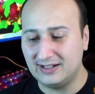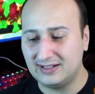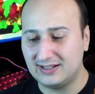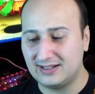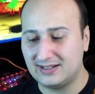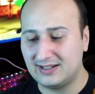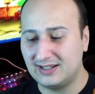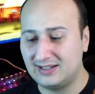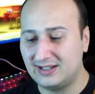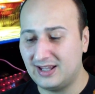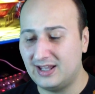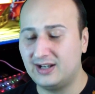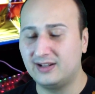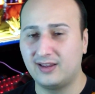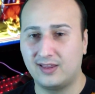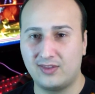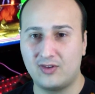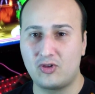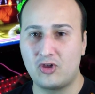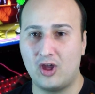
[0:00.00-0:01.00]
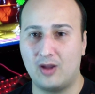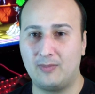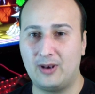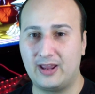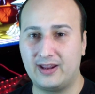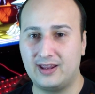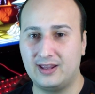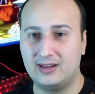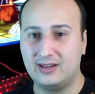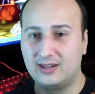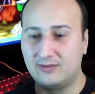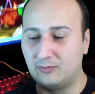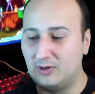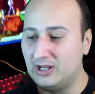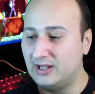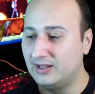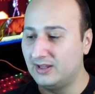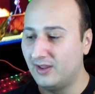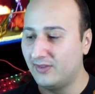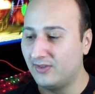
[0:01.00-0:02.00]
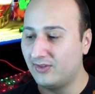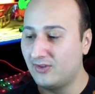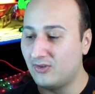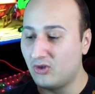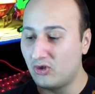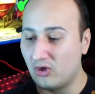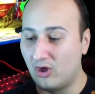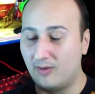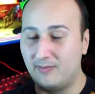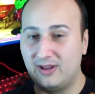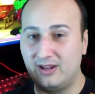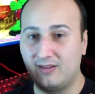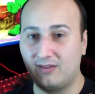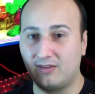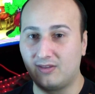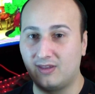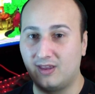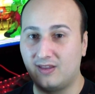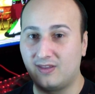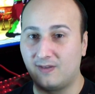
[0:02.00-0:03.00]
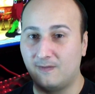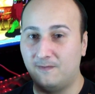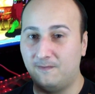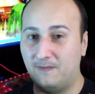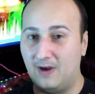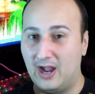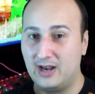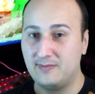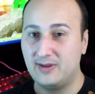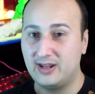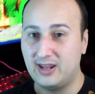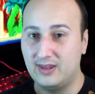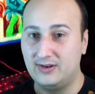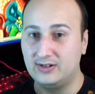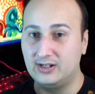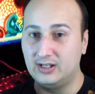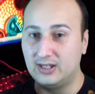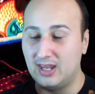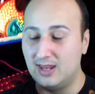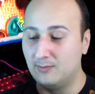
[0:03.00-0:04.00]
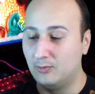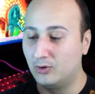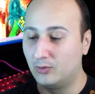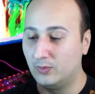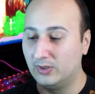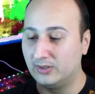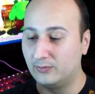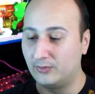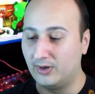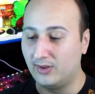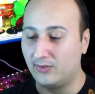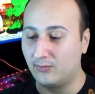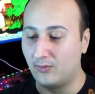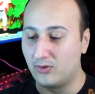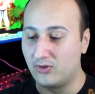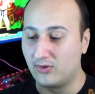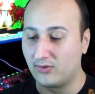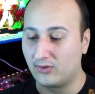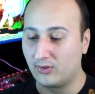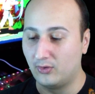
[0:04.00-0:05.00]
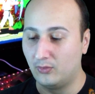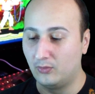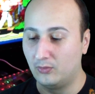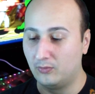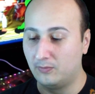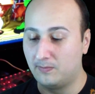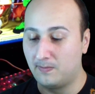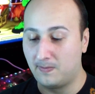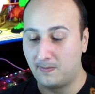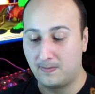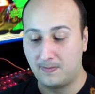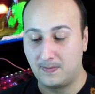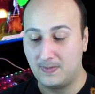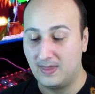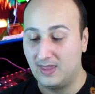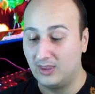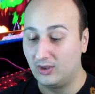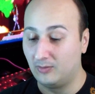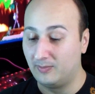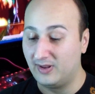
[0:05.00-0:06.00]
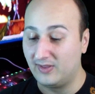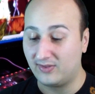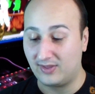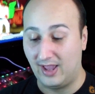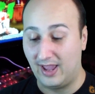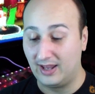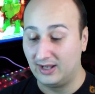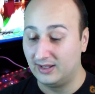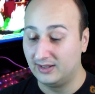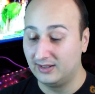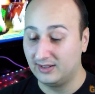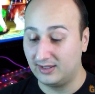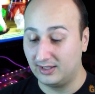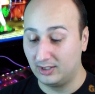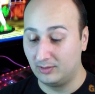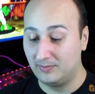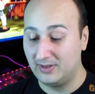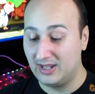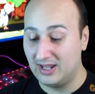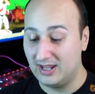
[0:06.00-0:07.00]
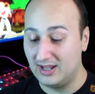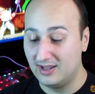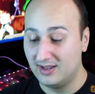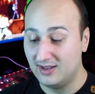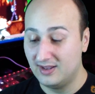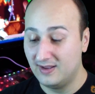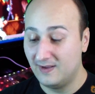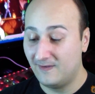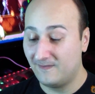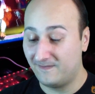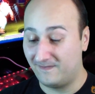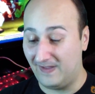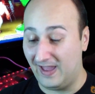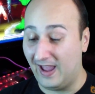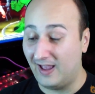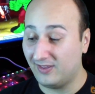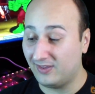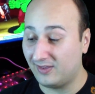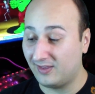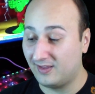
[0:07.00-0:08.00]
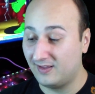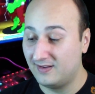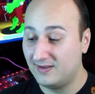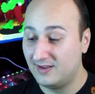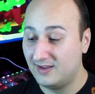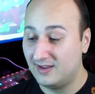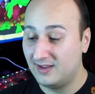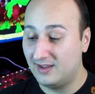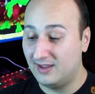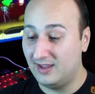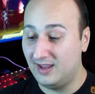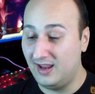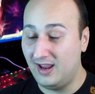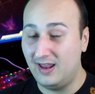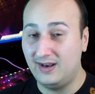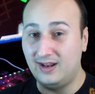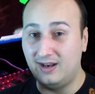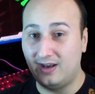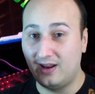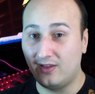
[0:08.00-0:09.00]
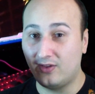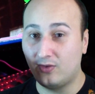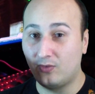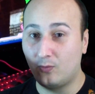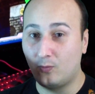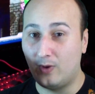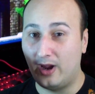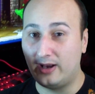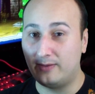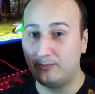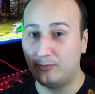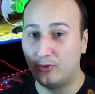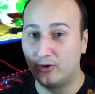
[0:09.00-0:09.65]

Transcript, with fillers: it kind of does its job. Like, it really does its job. It's a fine mechanical keyboard with red switches, so it'll be silent, it'll be fast, and it is quite